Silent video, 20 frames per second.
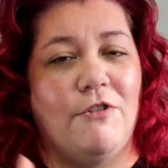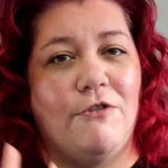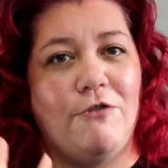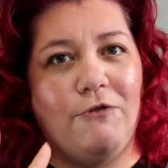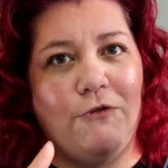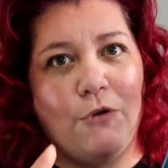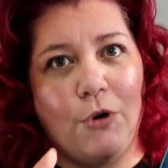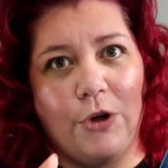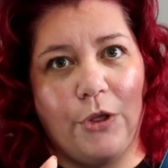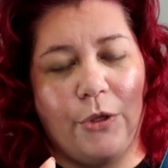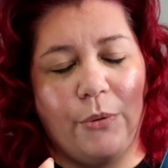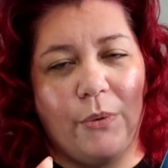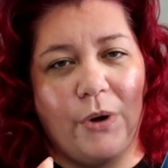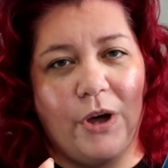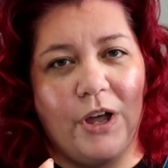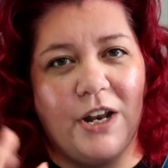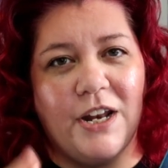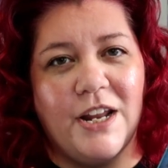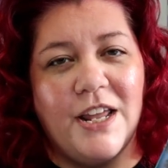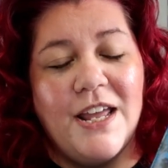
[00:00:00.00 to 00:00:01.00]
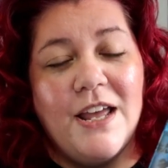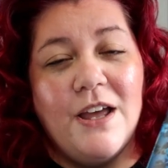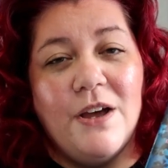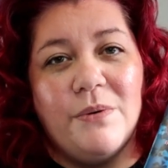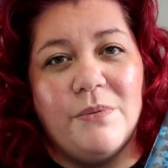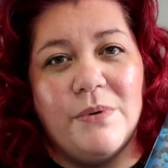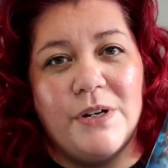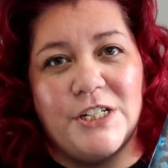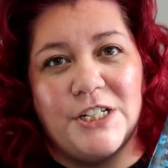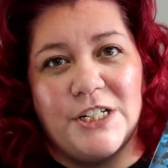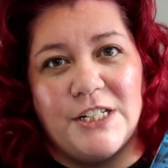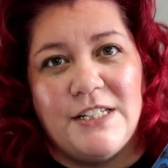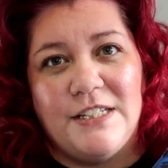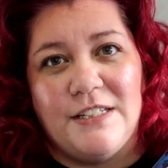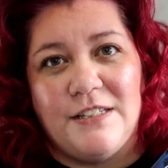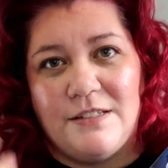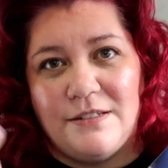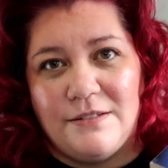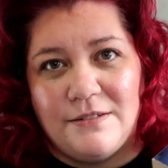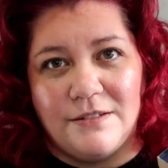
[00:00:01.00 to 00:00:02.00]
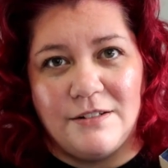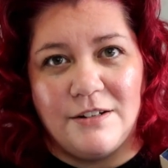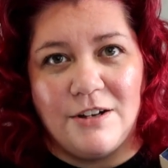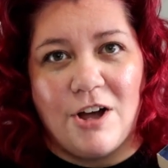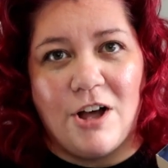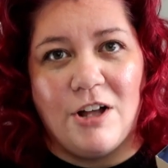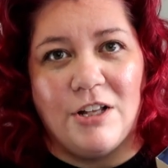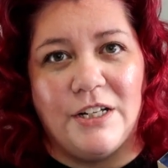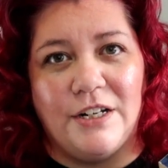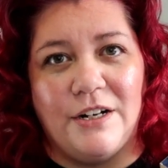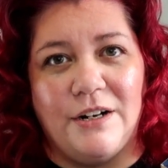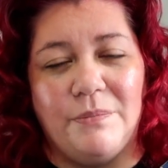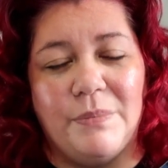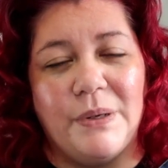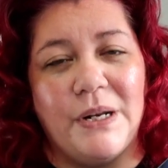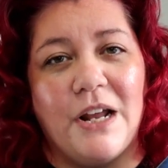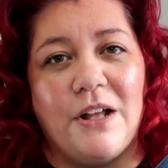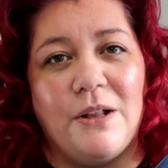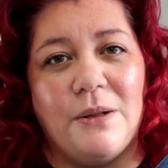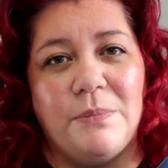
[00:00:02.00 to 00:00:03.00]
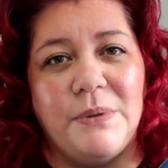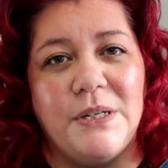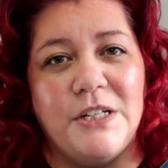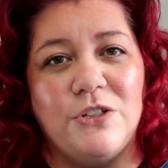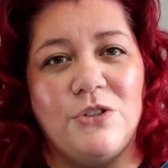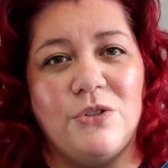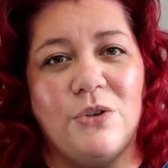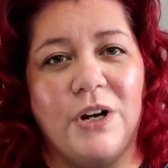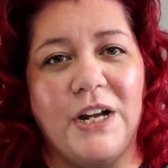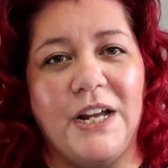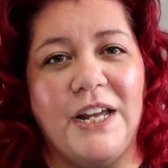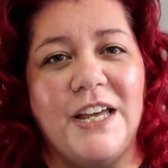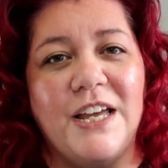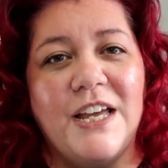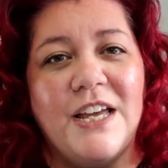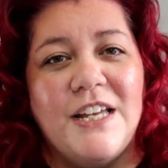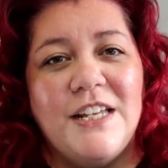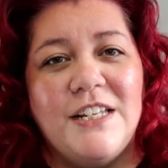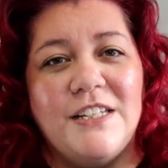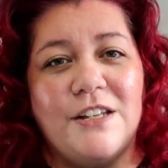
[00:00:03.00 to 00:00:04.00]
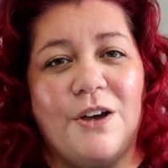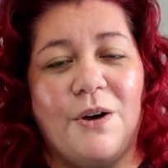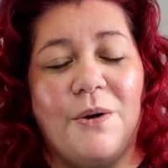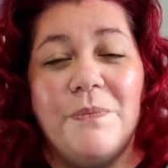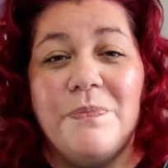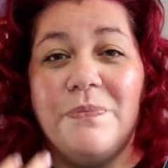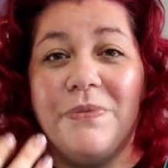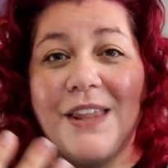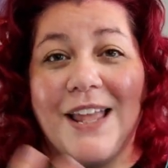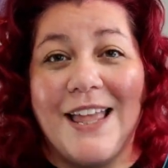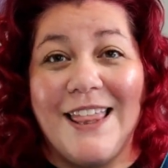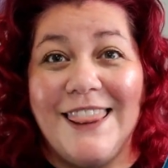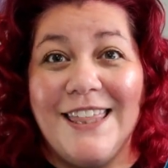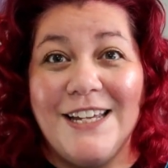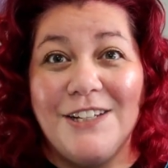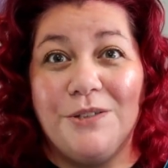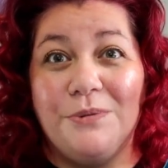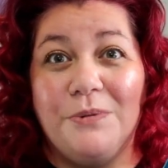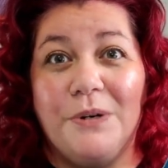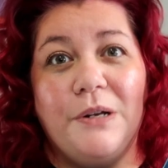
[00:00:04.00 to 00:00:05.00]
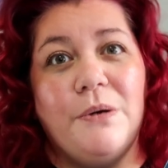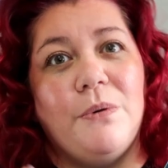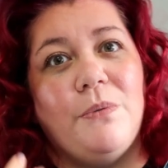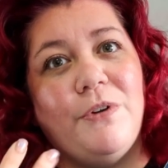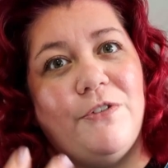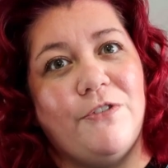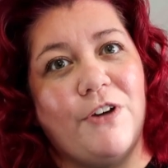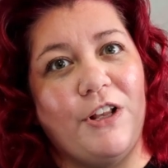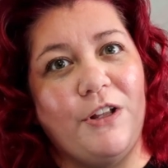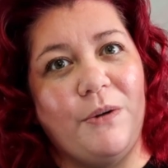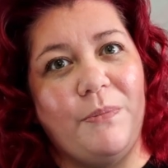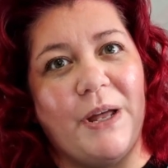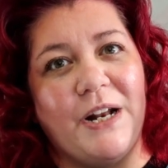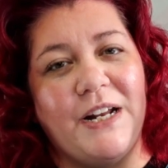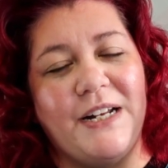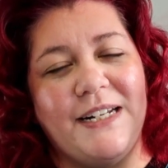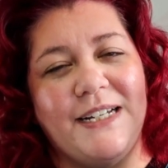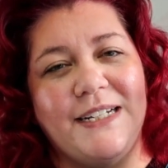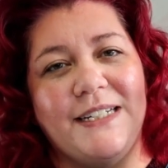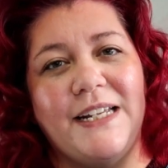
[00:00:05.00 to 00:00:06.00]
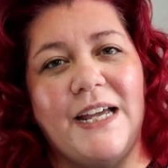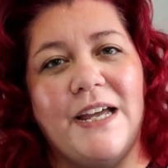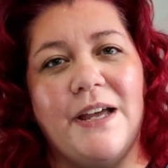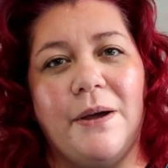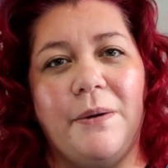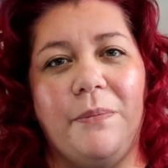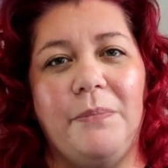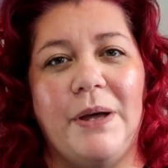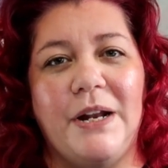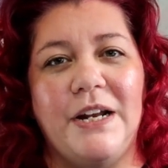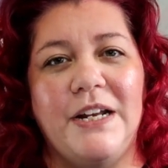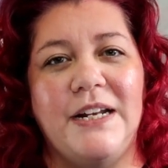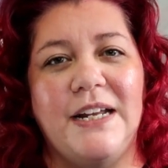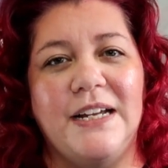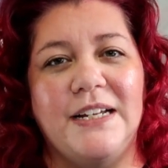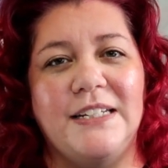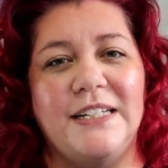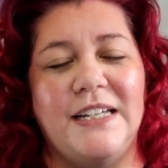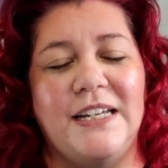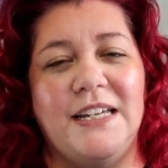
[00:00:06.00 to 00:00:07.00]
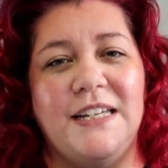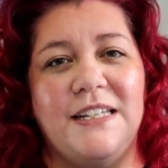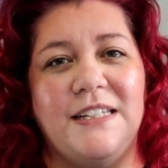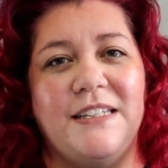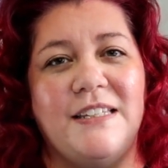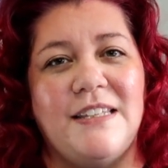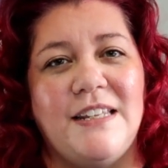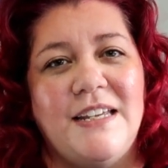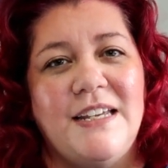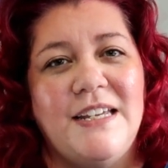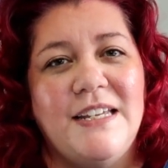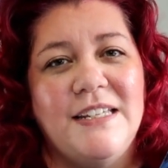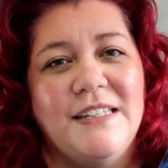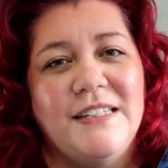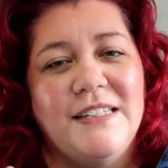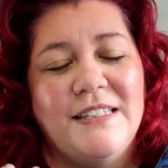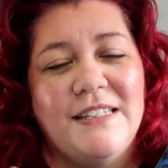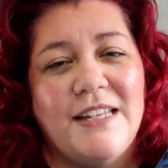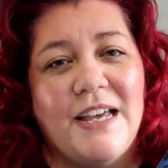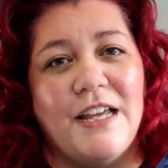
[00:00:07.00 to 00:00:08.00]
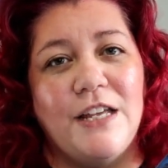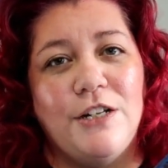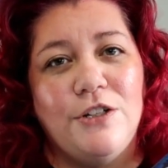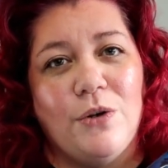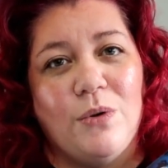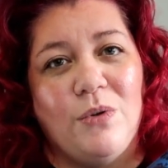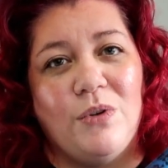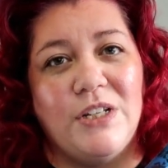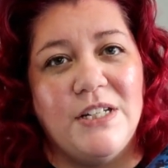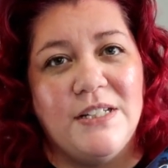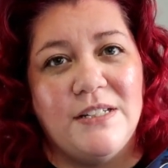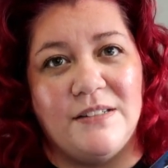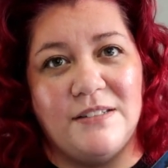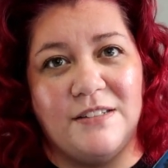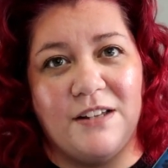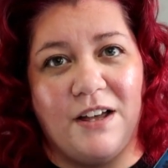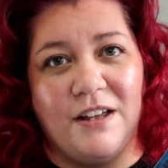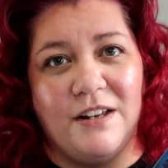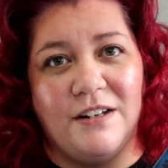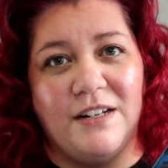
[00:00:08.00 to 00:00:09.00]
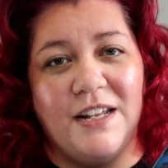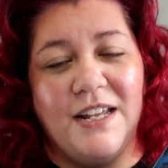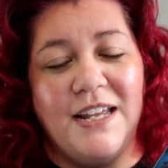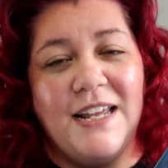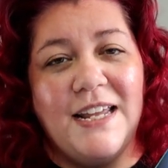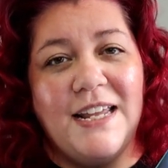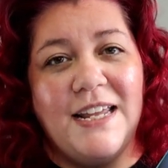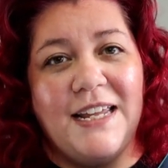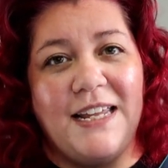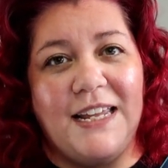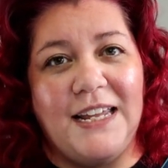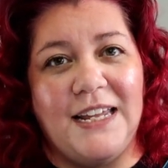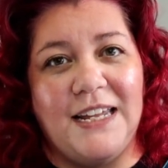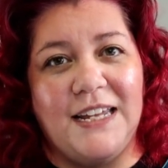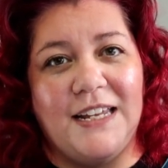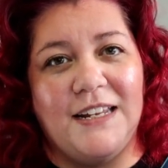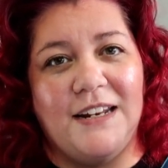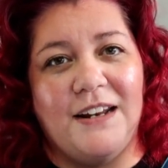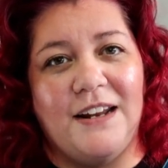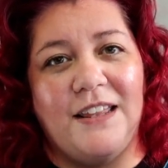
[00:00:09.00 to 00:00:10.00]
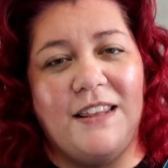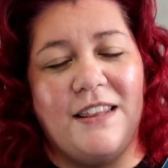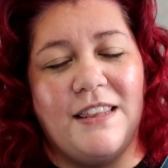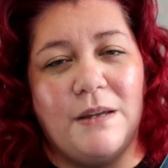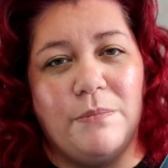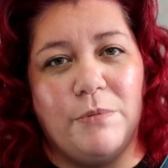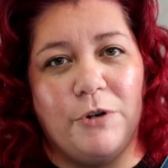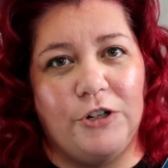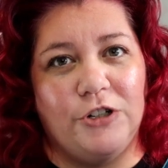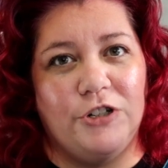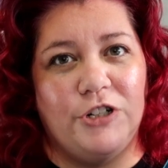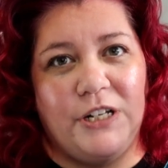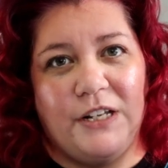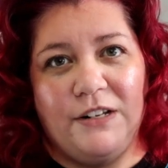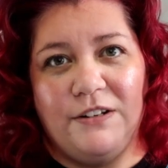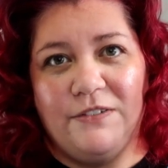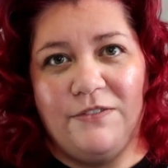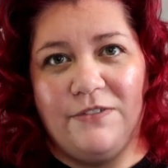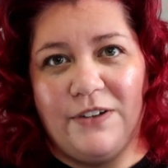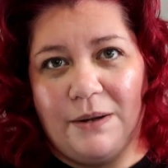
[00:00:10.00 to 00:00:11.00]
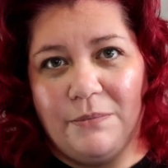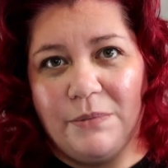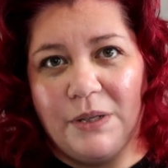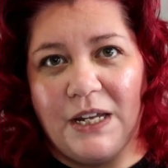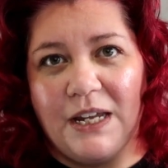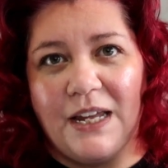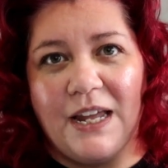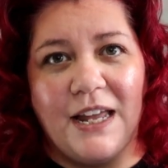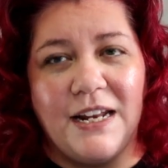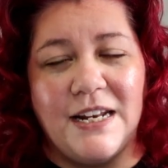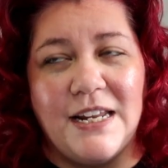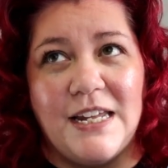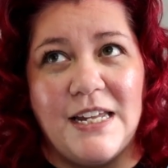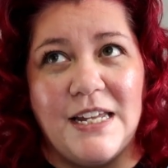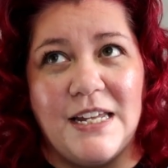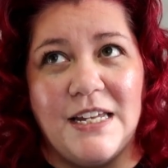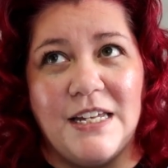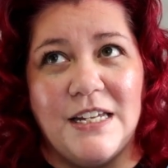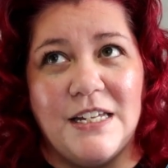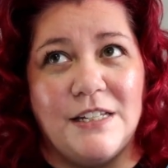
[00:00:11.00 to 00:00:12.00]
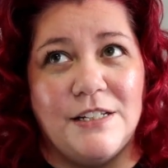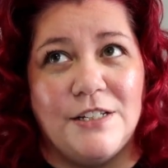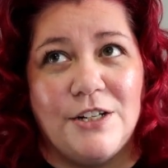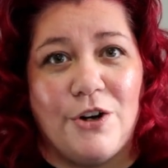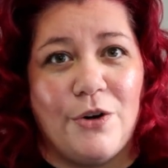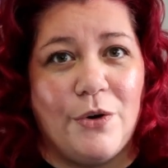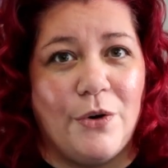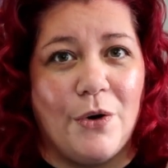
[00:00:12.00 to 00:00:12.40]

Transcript: fourth one, which is Colin and Penelope's story. So this one, we follow Benedict. Benedict is the second oldest son in the Bridgerton family, and he is